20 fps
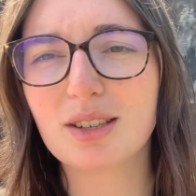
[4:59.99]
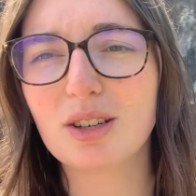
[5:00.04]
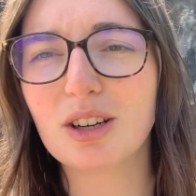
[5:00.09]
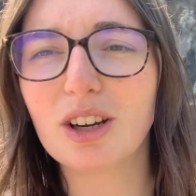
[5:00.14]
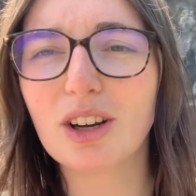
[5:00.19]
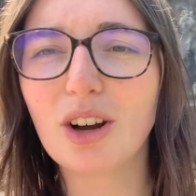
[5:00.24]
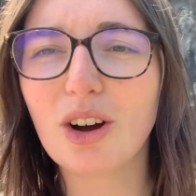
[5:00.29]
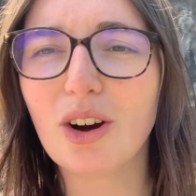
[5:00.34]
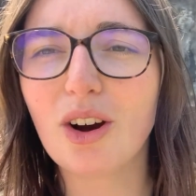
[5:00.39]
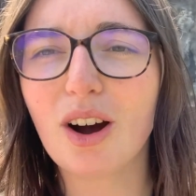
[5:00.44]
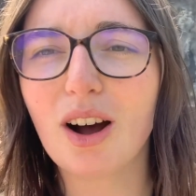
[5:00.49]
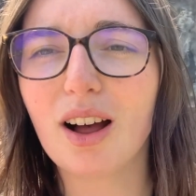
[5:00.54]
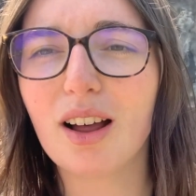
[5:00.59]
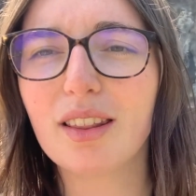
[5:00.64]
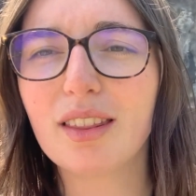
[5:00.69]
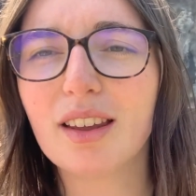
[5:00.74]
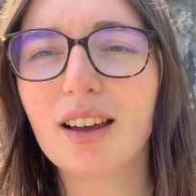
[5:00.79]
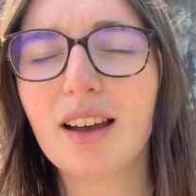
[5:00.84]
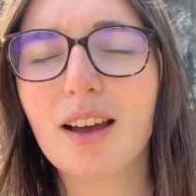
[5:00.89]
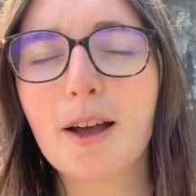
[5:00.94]
to go
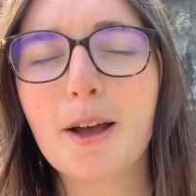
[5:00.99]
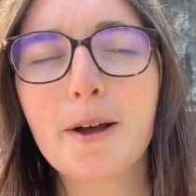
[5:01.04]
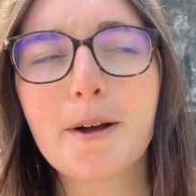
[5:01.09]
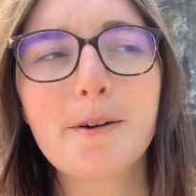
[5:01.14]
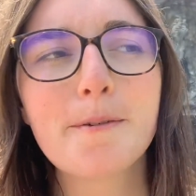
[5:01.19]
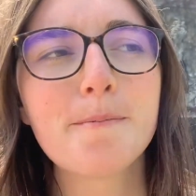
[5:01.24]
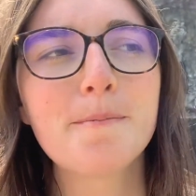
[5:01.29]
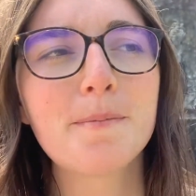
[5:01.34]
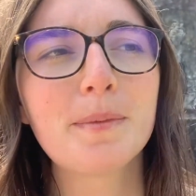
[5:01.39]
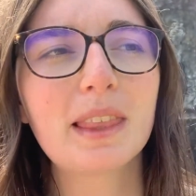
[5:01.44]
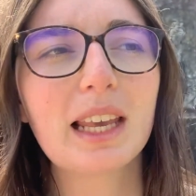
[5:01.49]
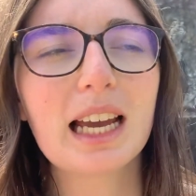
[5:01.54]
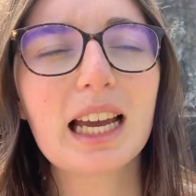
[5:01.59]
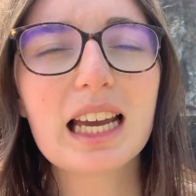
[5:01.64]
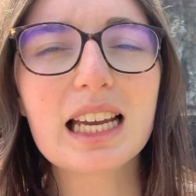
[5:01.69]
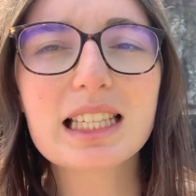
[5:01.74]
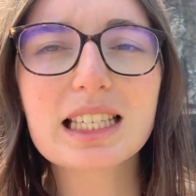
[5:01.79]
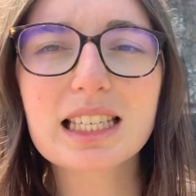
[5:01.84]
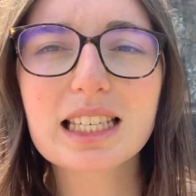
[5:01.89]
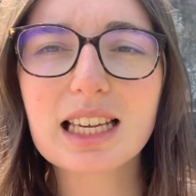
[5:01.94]
on.
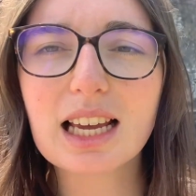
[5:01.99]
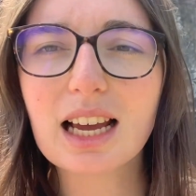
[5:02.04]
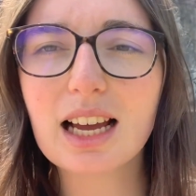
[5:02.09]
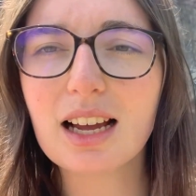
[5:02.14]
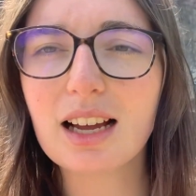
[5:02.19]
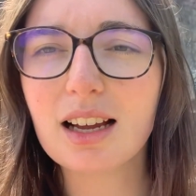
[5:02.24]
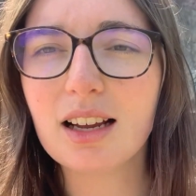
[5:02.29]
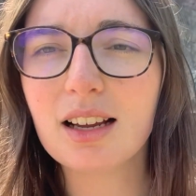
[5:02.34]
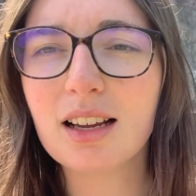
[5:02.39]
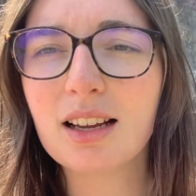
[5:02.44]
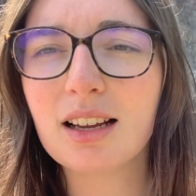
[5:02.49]
It's well,